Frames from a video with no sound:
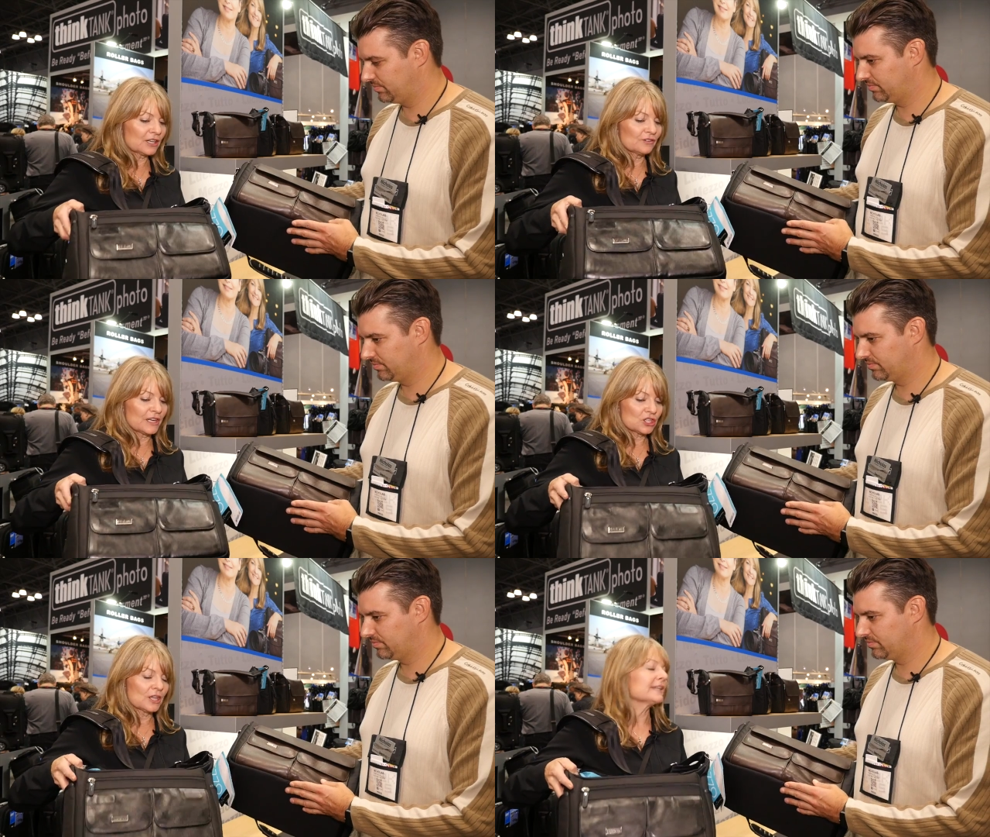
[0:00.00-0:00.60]

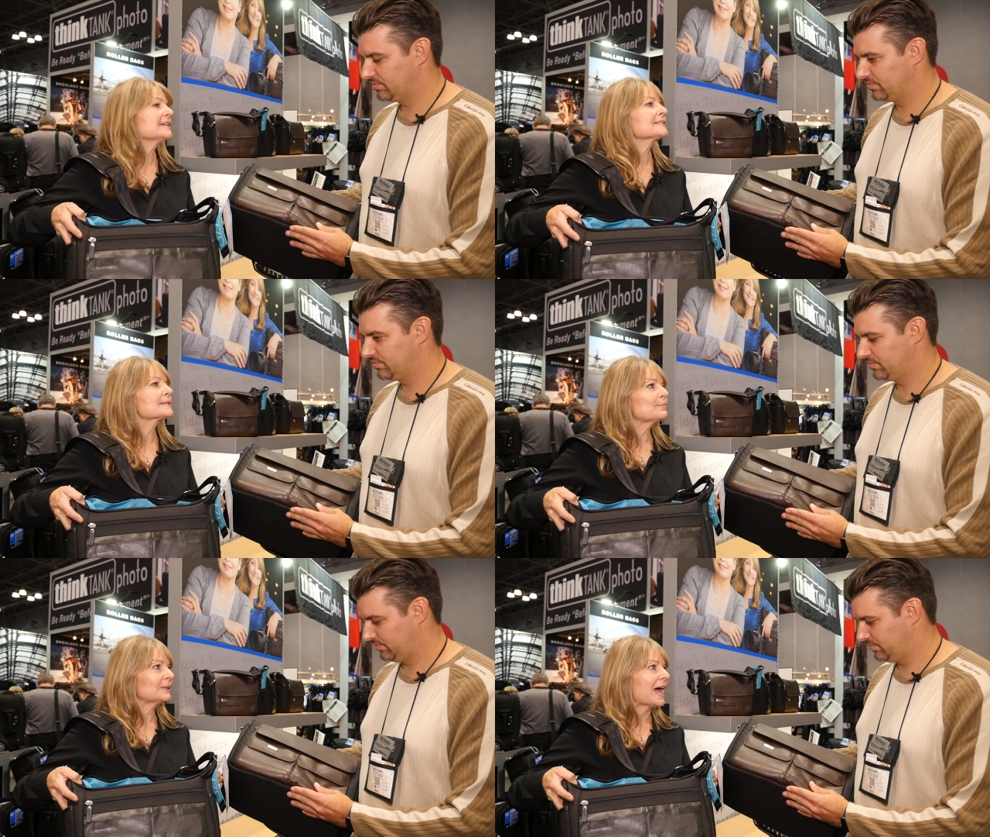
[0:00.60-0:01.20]
Speaker 1: licorice, and
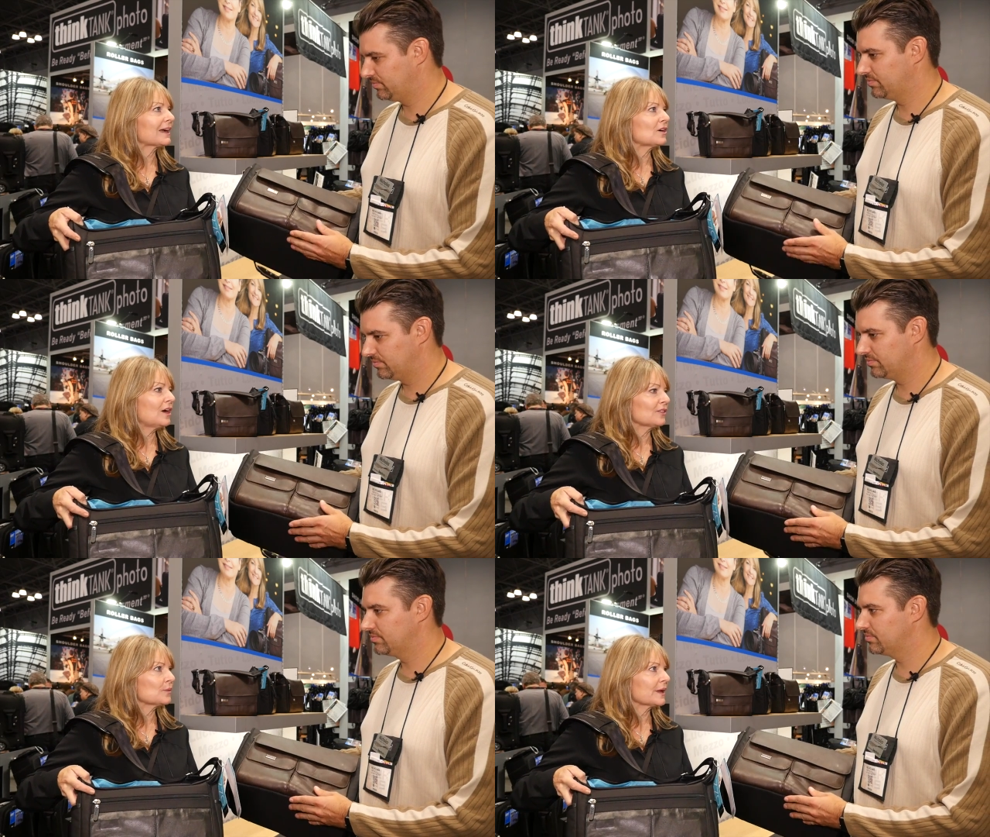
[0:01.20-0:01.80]
it's black
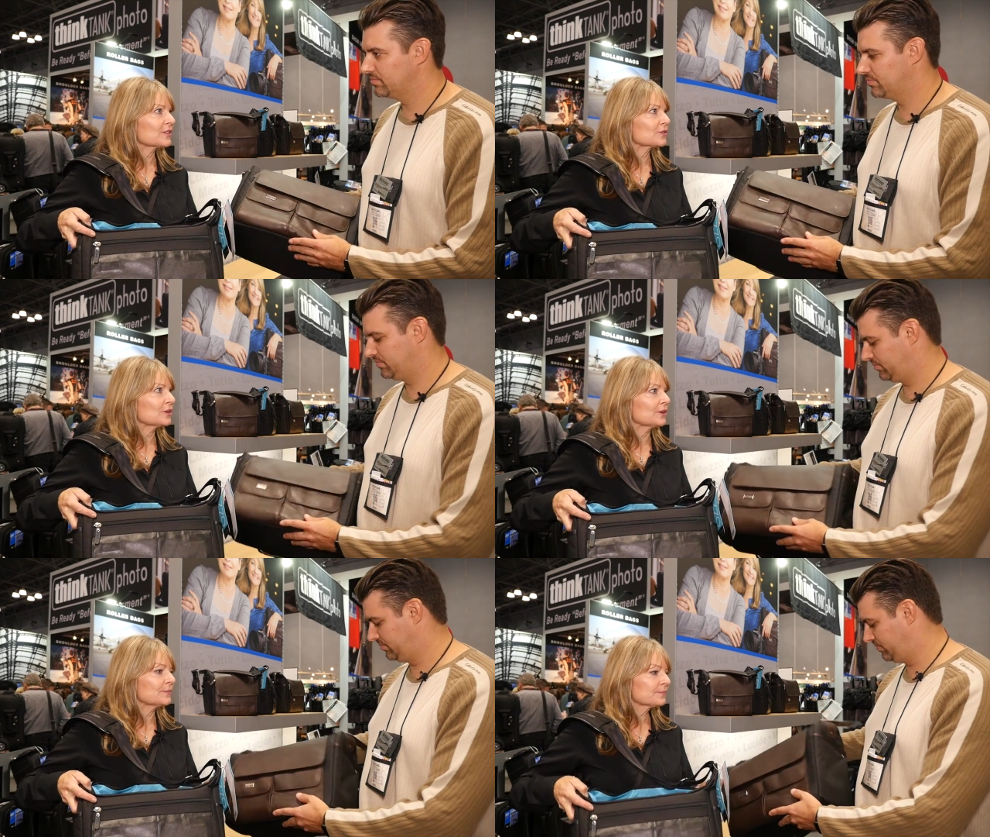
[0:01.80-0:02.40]
all the way
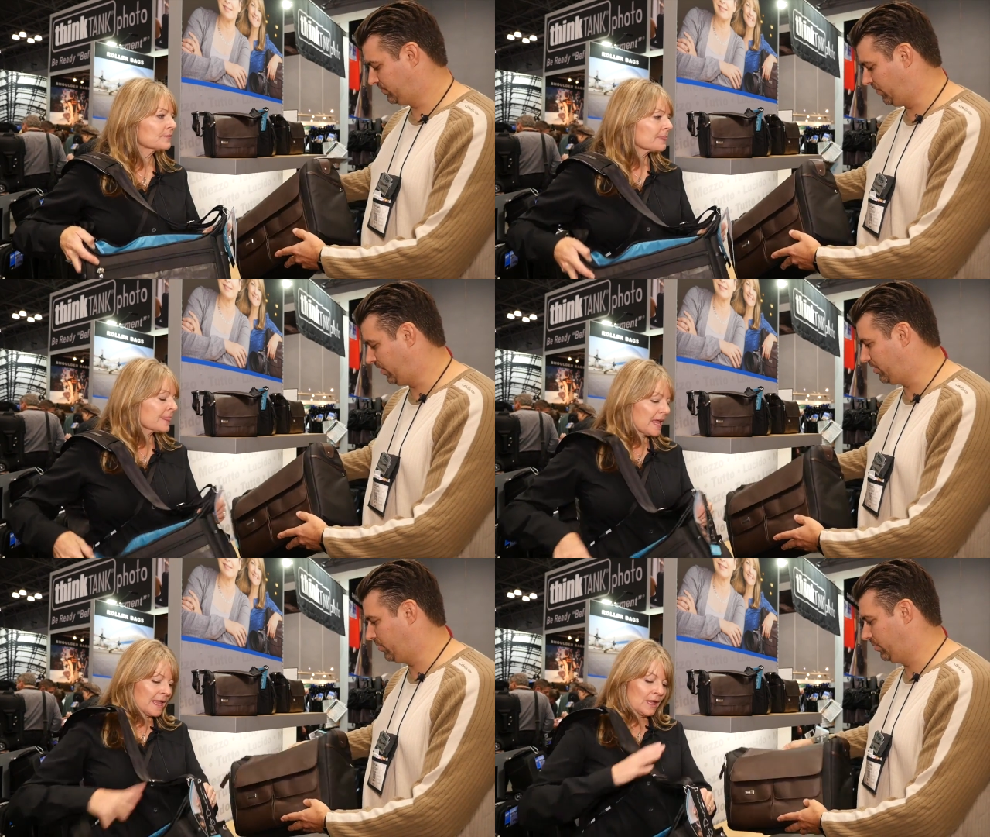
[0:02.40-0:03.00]
through.
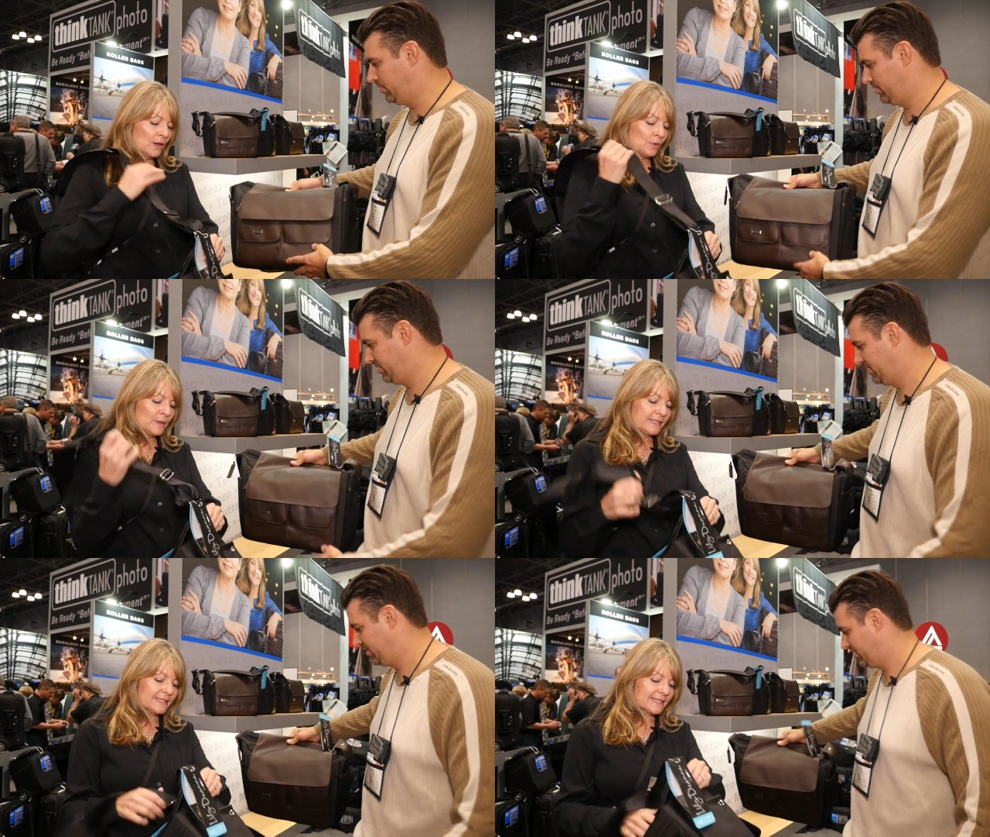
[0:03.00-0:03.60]

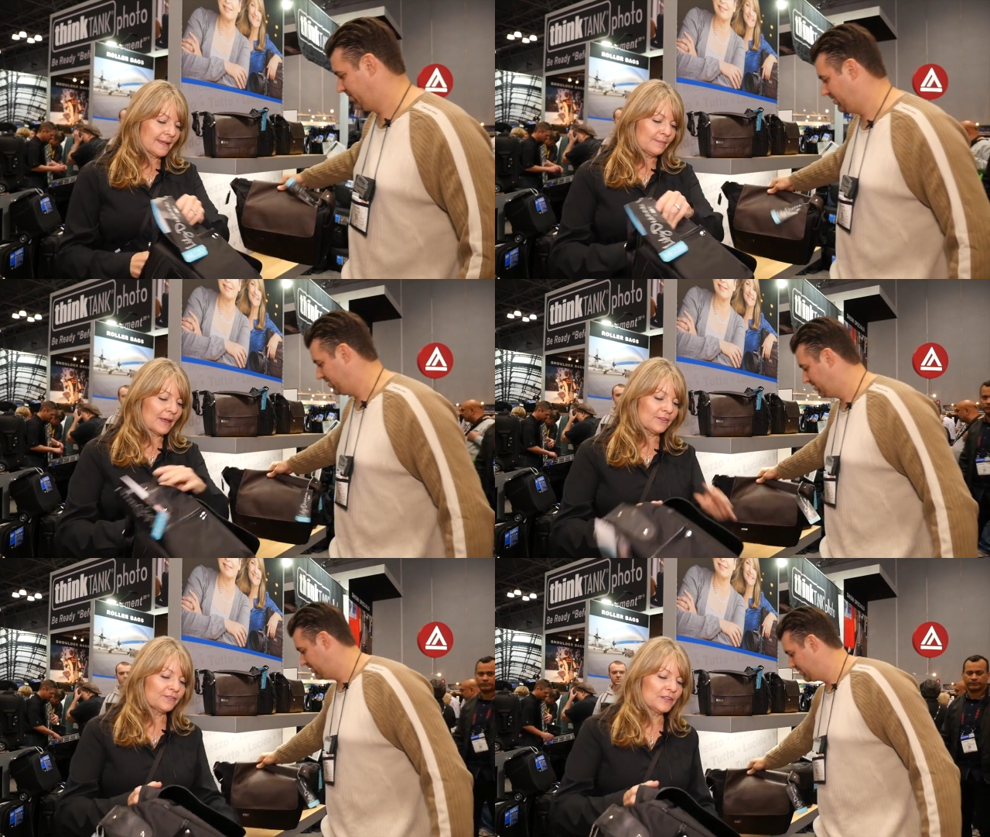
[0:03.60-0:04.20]
We did some
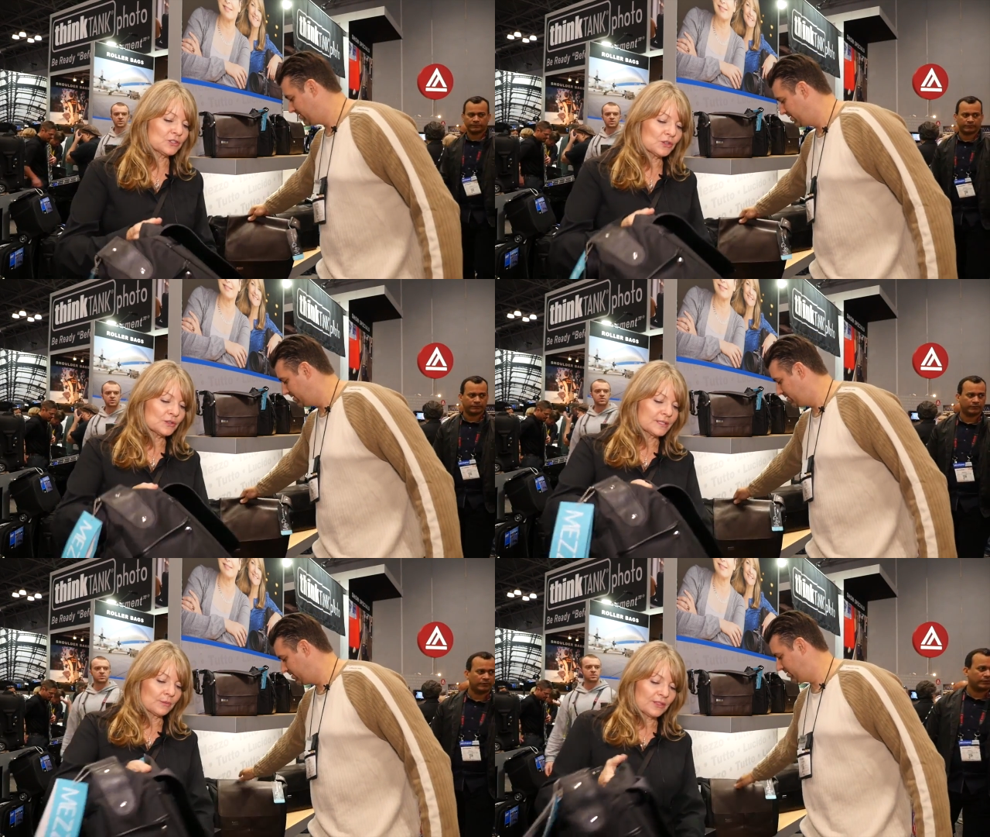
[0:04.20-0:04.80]
other
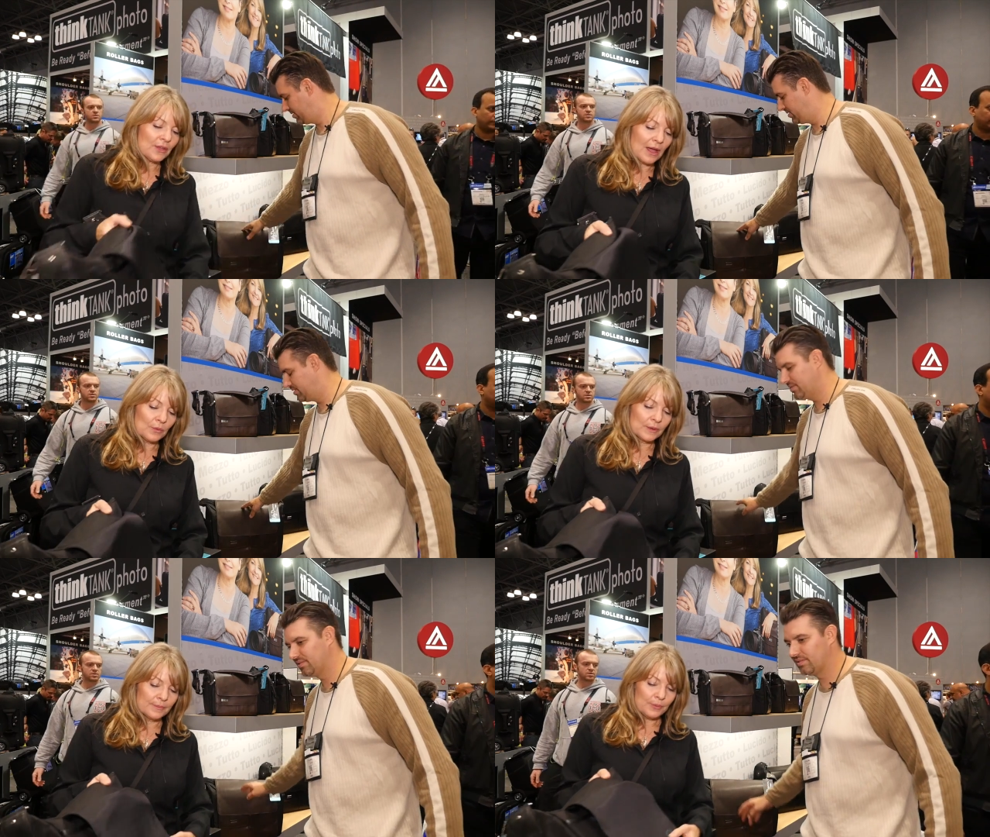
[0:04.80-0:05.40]
features that we thought
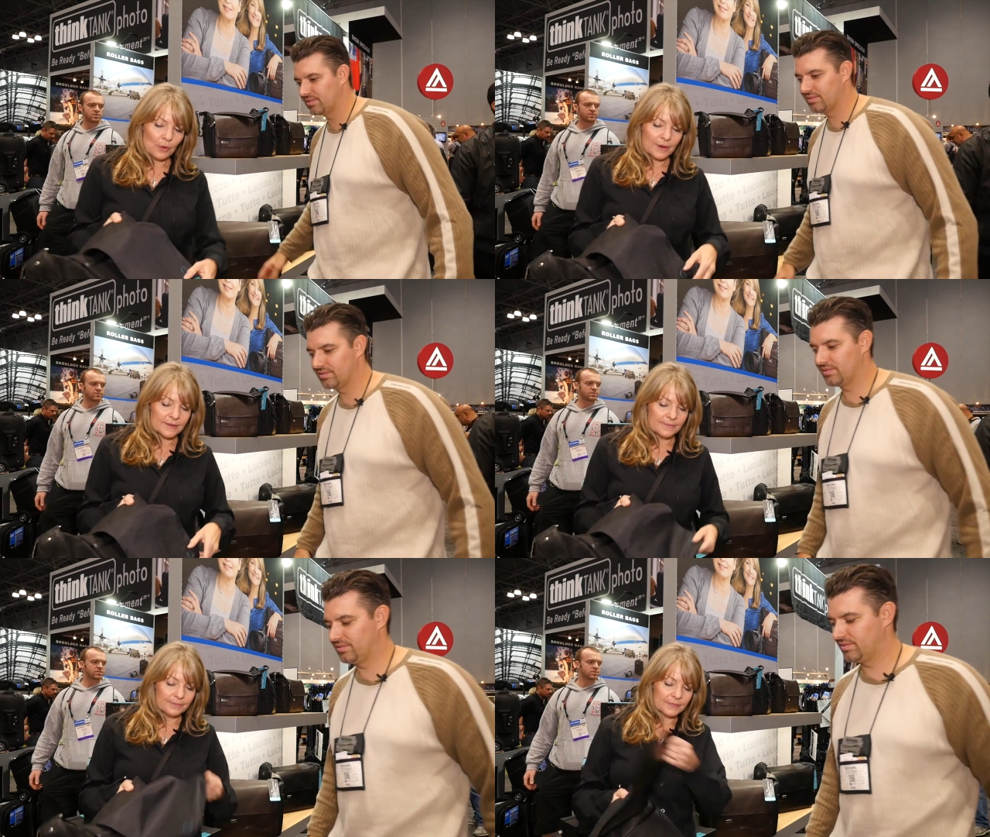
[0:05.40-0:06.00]
were
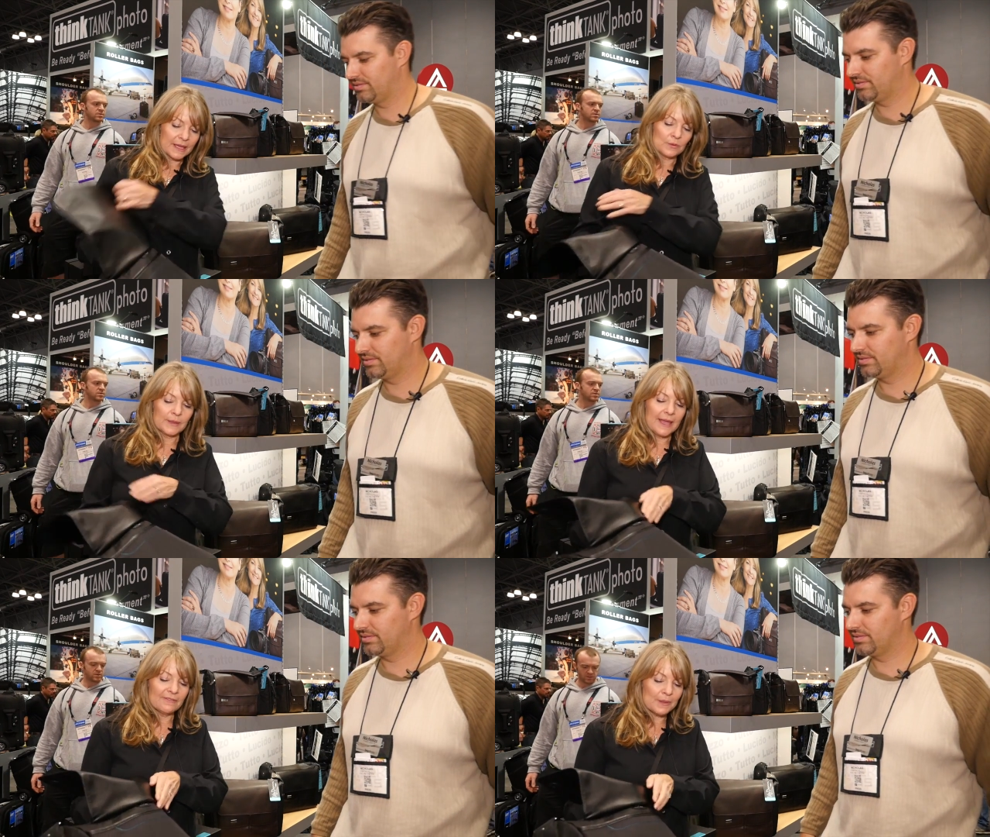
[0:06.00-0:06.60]
important, like
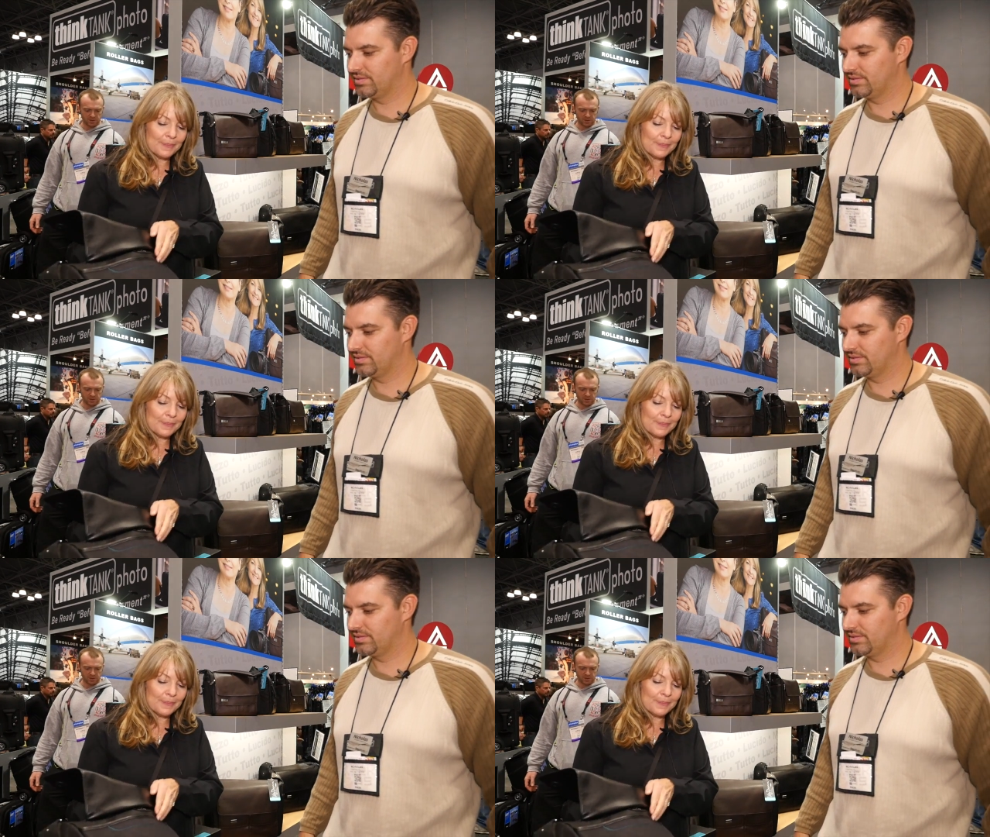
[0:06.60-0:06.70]
we have the